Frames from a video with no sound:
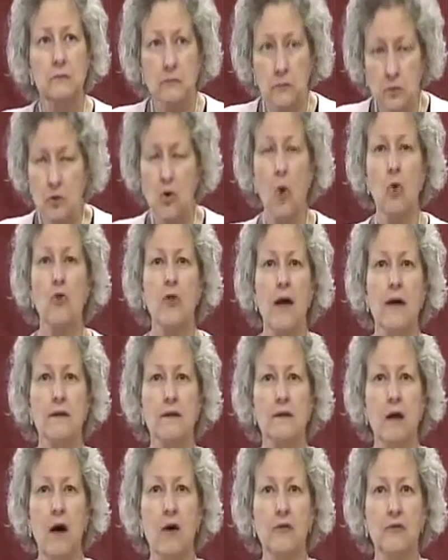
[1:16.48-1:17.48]
Know
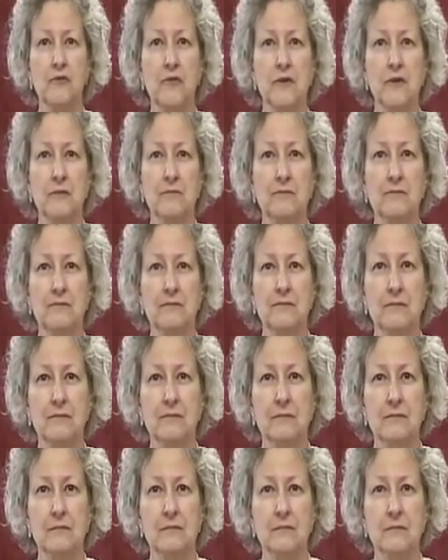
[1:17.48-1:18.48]
thyself.
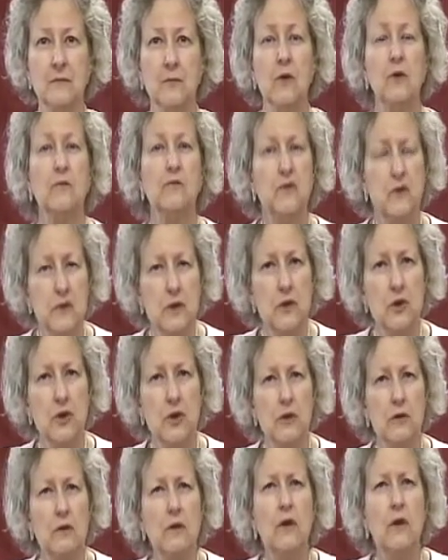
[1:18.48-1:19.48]

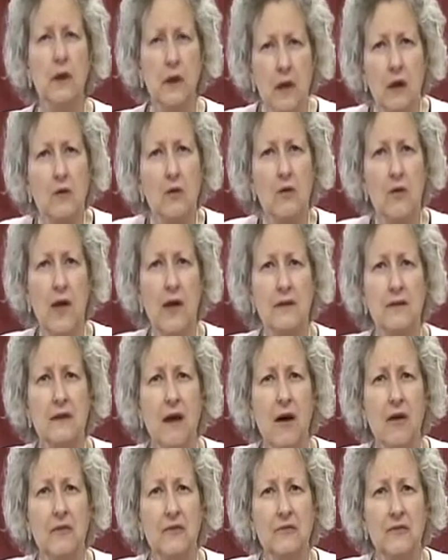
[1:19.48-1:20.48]
Physician, heal
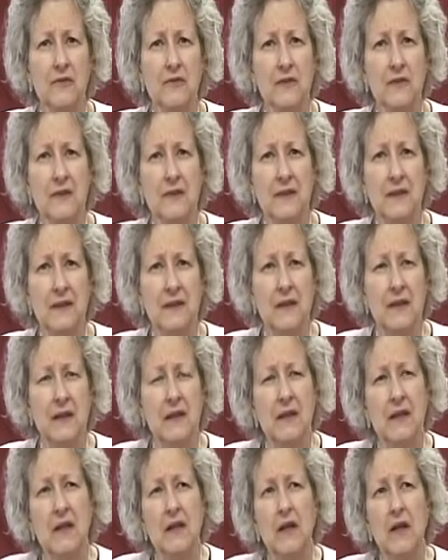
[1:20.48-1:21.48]
thyself.
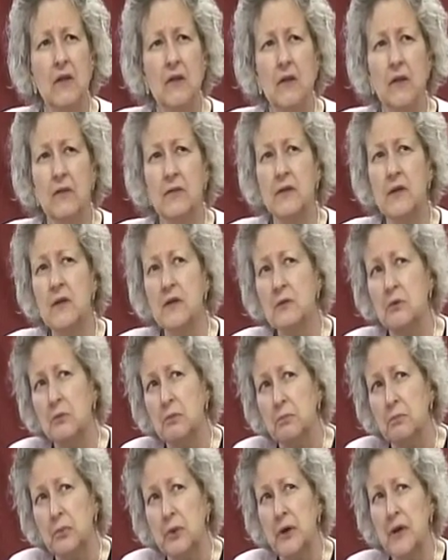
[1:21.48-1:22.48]
These
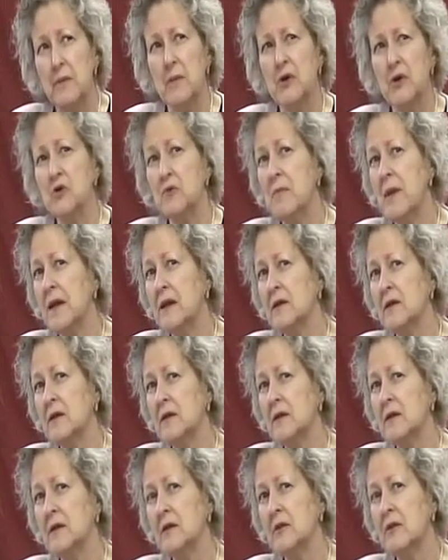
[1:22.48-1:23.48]
pretty much make
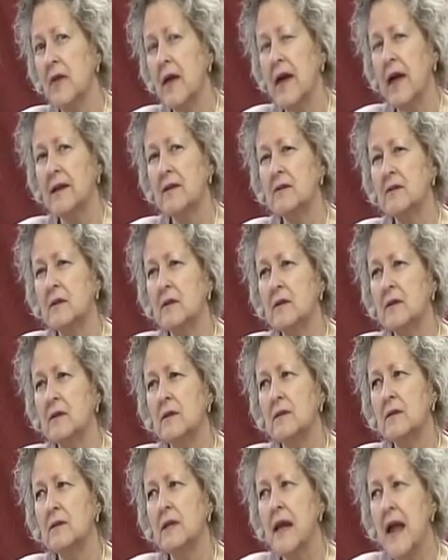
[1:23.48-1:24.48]
clear that
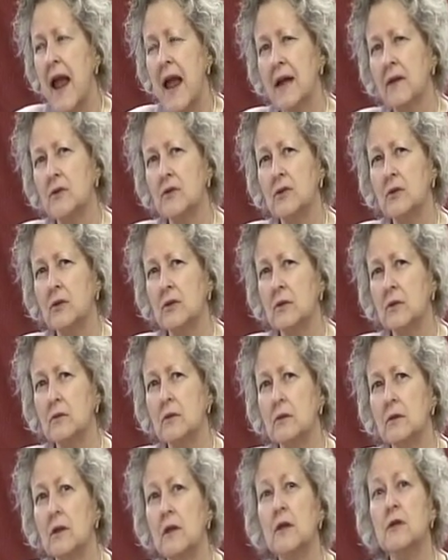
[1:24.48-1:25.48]
the answer
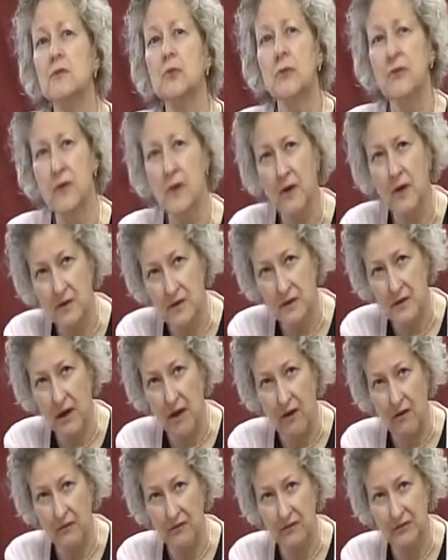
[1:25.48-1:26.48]
is within
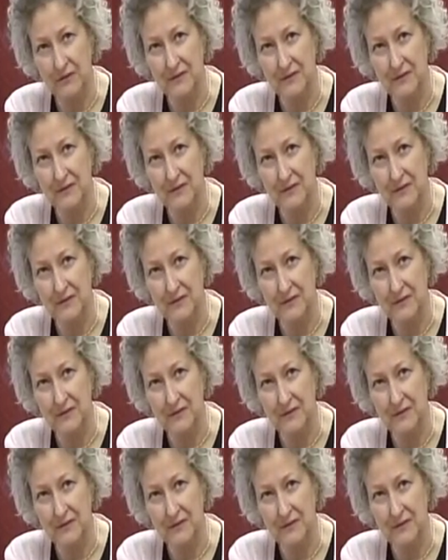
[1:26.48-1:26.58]
ourselves,